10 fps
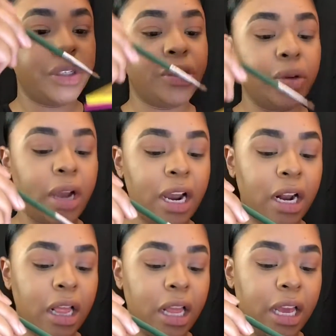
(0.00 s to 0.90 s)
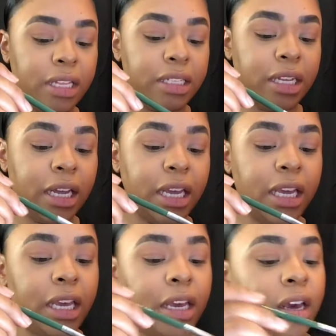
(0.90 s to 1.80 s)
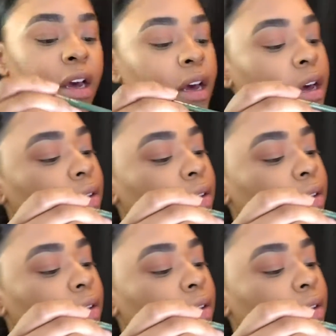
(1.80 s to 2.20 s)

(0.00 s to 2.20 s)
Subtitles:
so kind of like Tahia